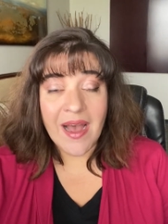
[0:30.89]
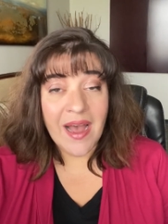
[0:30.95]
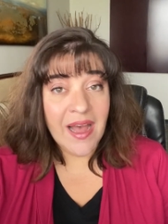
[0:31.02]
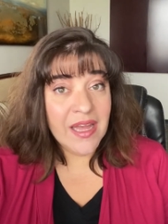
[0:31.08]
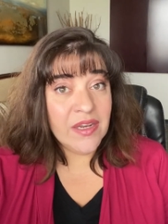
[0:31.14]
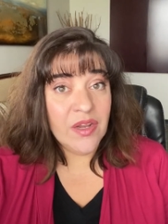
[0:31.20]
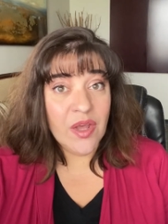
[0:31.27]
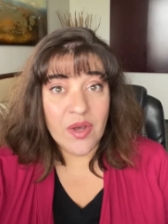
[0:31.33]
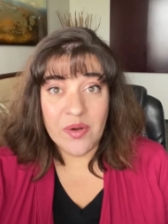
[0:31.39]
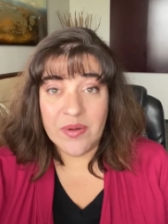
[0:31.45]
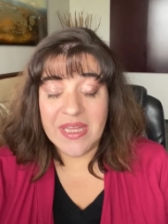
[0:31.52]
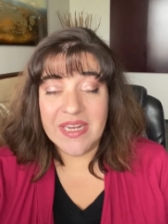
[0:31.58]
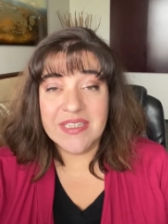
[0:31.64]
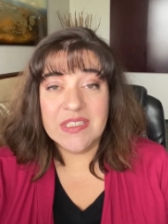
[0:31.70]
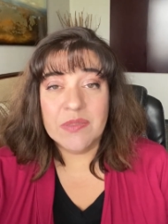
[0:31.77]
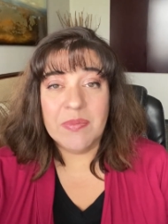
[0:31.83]
I know
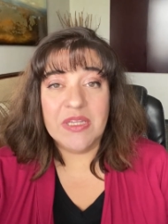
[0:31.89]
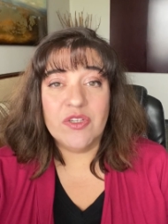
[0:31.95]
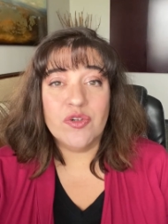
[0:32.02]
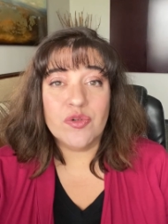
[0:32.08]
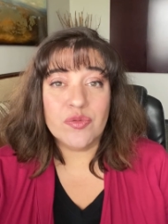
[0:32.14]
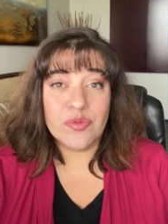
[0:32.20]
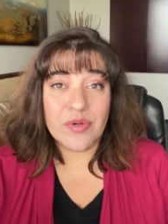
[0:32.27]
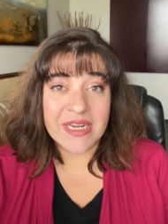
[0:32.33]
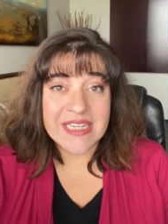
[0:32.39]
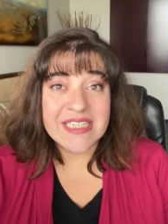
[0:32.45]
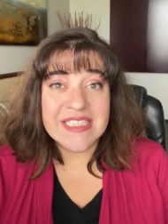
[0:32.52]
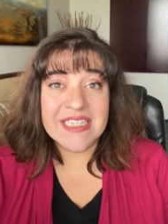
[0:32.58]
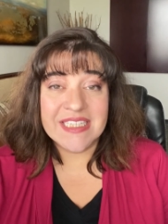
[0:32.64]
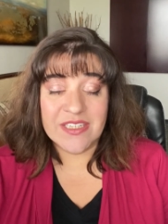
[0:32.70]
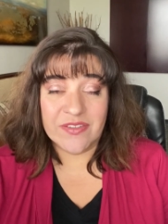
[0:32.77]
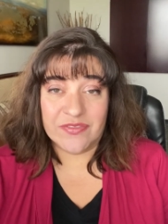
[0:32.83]
it has been
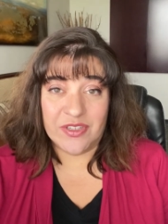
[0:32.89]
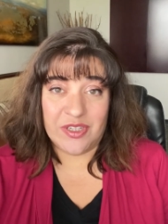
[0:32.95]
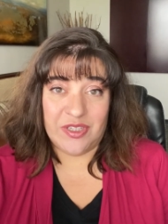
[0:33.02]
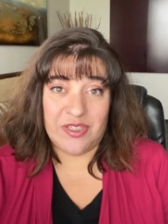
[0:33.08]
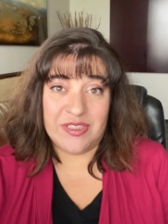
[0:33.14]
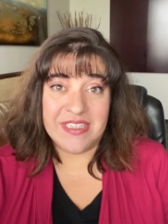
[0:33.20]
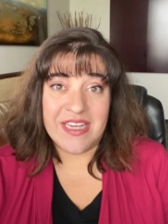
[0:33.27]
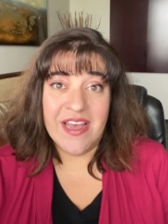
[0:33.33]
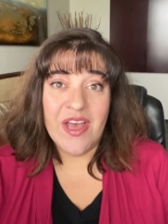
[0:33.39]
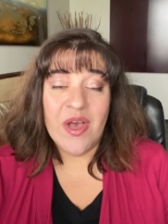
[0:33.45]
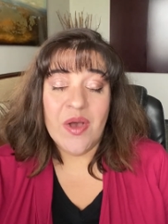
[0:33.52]
crazy difficult